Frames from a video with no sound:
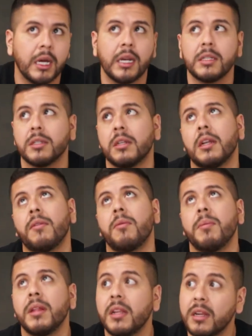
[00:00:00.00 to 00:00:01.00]
I should have never
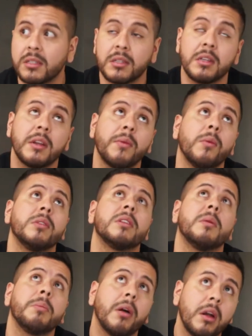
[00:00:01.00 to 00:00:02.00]
been here. I should have never went to the
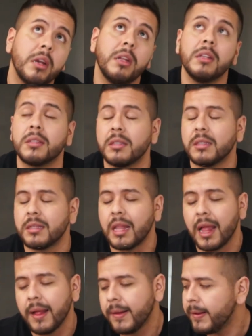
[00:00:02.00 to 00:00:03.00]
party, since
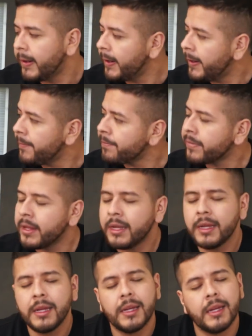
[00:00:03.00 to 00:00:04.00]
that.
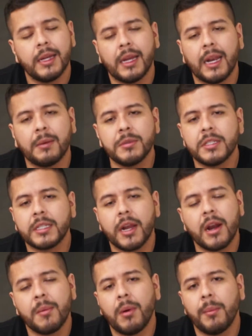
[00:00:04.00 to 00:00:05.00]
And I'm just
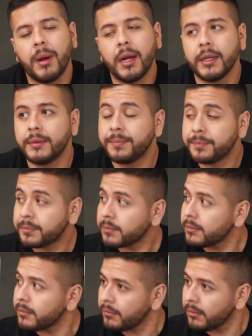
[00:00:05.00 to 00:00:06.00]
scared out of my mind.
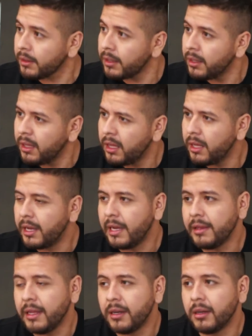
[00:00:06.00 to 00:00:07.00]
And
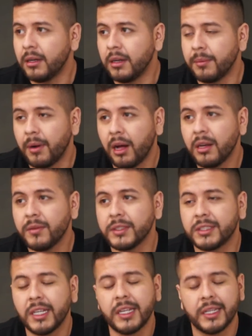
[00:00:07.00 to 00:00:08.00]
then all of a
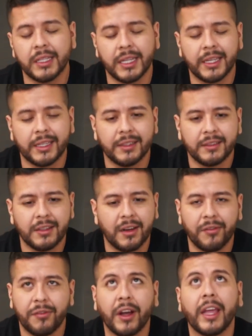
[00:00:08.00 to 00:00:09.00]
sudden, like, a
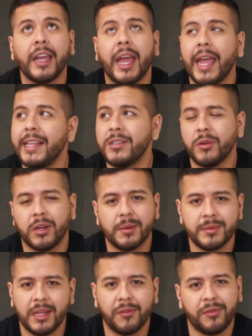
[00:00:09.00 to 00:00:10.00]
fucking angel comes
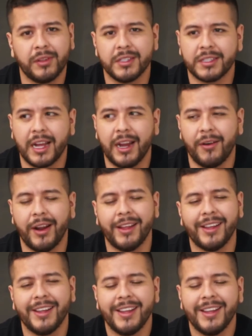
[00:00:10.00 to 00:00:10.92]
down from the sky, right?